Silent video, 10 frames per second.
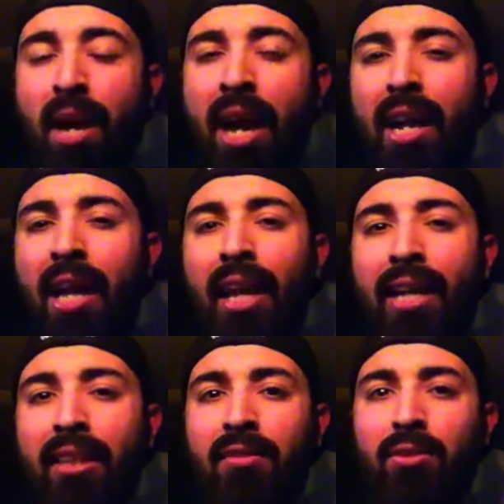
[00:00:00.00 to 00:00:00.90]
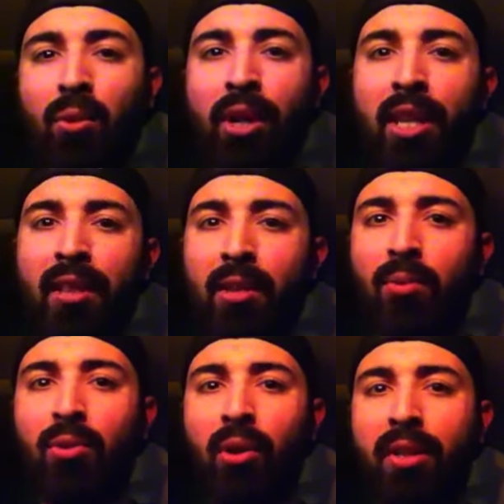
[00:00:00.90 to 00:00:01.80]
and I like the story that they
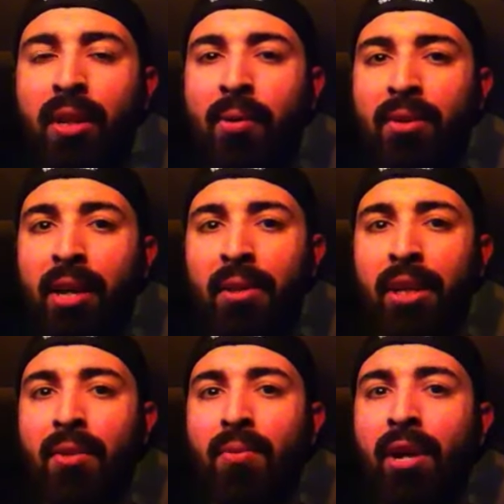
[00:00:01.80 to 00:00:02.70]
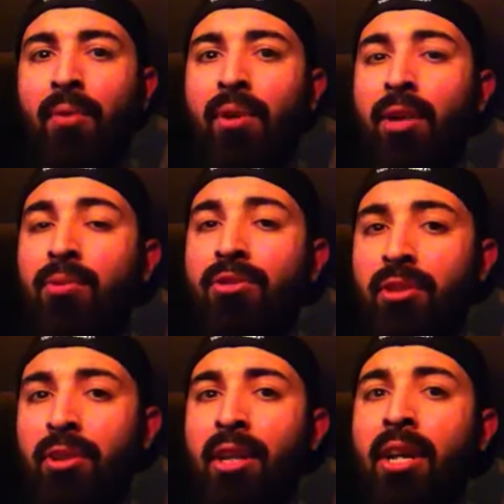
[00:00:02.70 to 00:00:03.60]
were telling in the ring, where he was
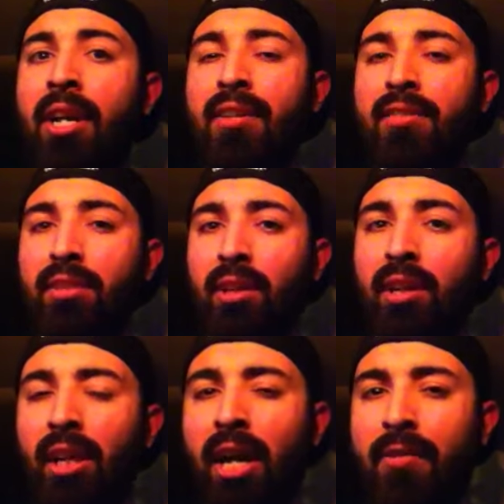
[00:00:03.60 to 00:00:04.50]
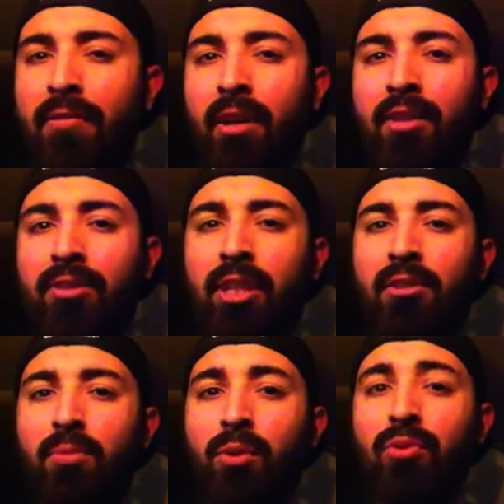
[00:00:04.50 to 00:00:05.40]
stealing a lot of
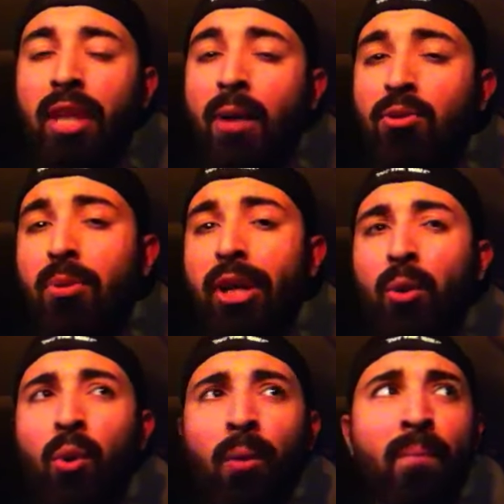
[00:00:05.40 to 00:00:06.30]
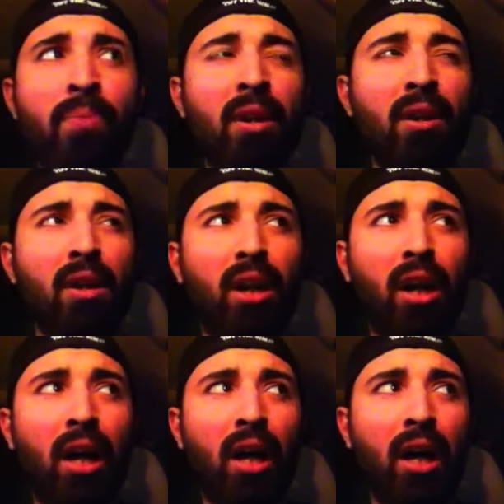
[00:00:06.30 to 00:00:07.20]
Sting's moves, so that was pretty cool.
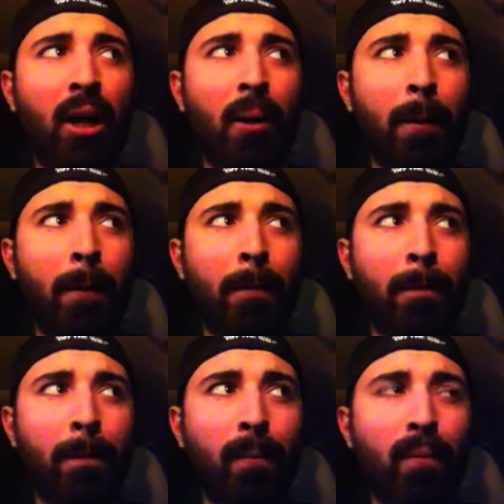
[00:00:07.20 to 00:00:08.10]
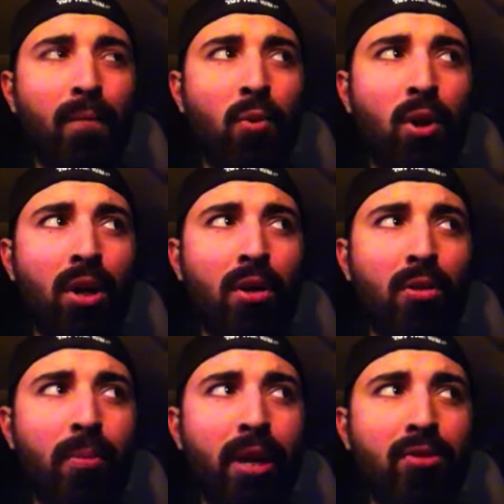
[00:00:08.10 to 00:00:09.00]
What
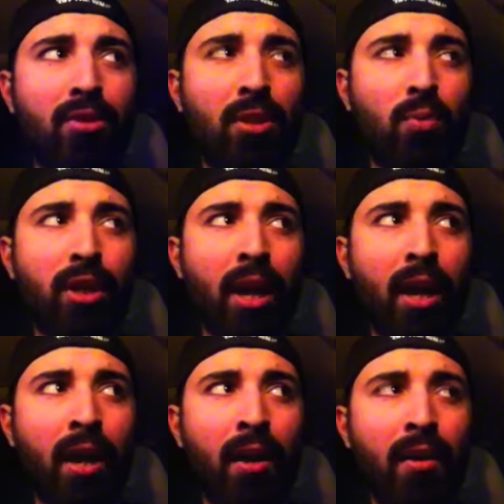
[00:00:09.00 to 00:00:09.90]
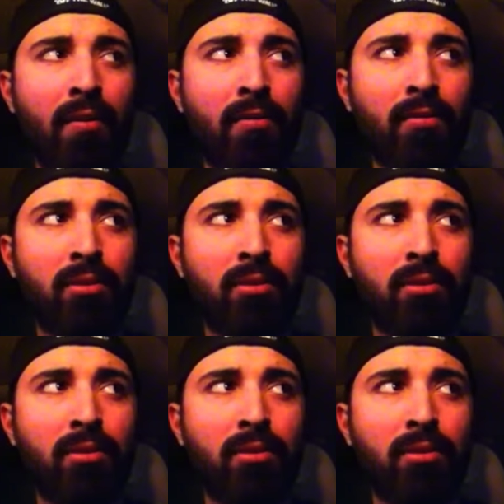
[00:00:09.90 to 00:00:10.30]
other match did we have?